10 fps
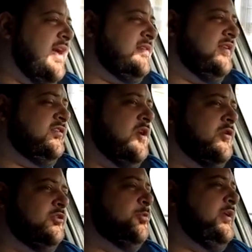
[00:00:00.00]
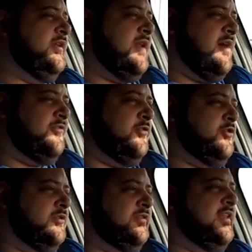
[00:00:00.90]
that is going to be enough
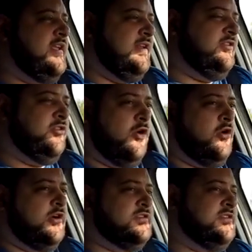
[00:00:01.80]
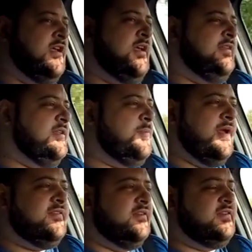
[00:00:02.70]
for your daily chores
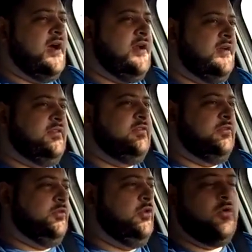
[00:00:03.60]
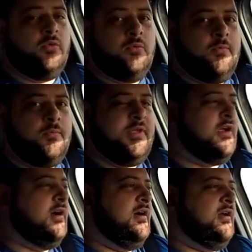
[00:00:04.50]
depends entirely to you,
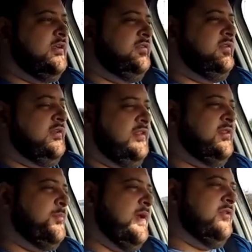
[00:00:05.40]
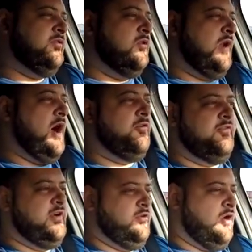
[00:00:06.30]
because it depends on how
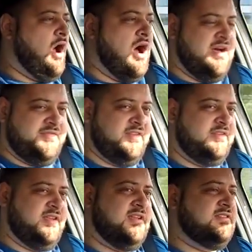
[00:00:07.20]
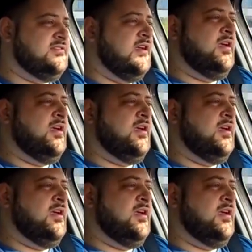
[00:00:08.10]
far your office is,